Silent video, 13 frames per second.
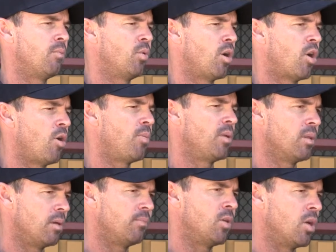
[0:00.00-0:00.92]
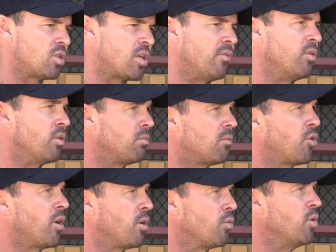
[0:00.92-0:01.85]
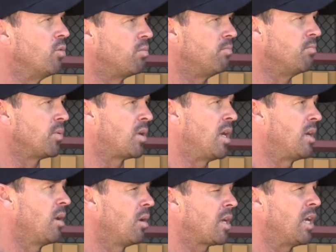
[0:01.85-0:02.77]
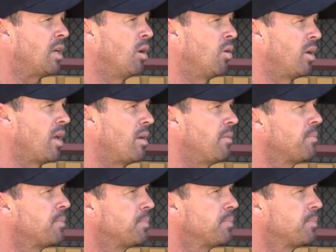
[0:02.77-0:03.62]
we're hoping that, you know, it's given cricket a real kick along again.